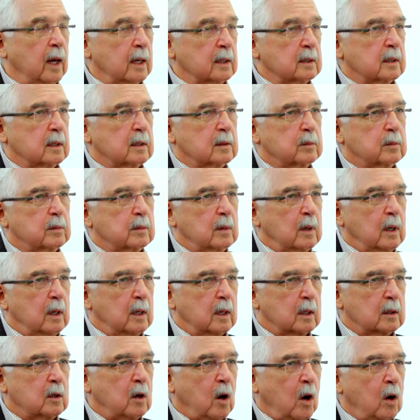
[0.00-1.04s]
that
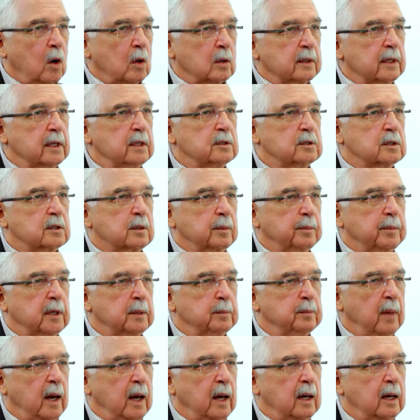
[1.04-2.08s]
call needs to
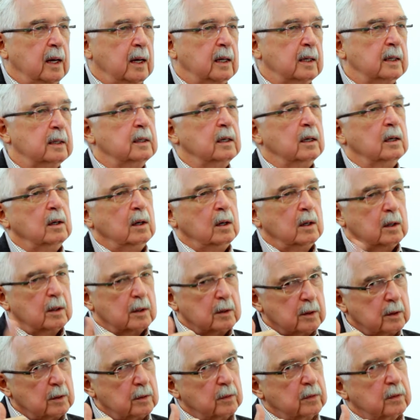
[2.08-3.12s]
be made,
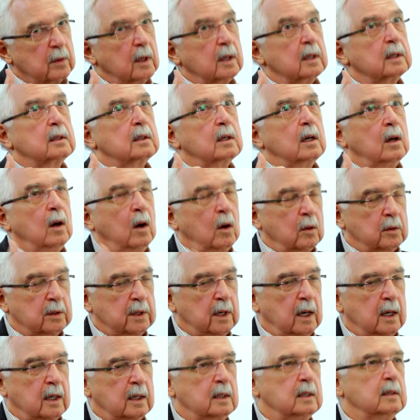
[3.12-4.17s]
you think,
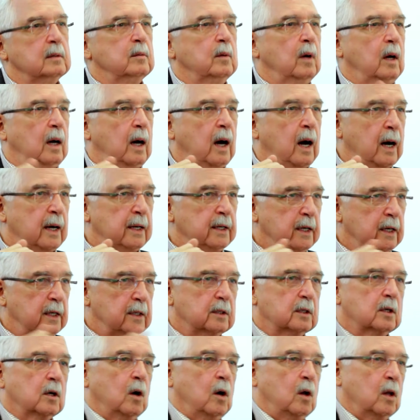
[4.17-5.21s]
okay, I
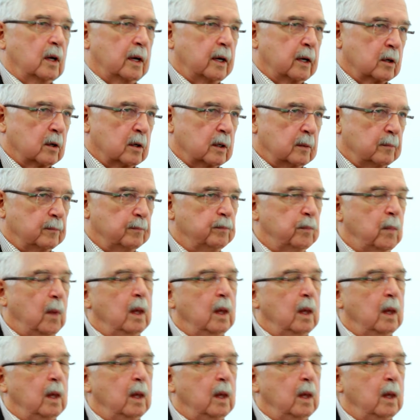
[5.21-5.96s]
need to call Aaron.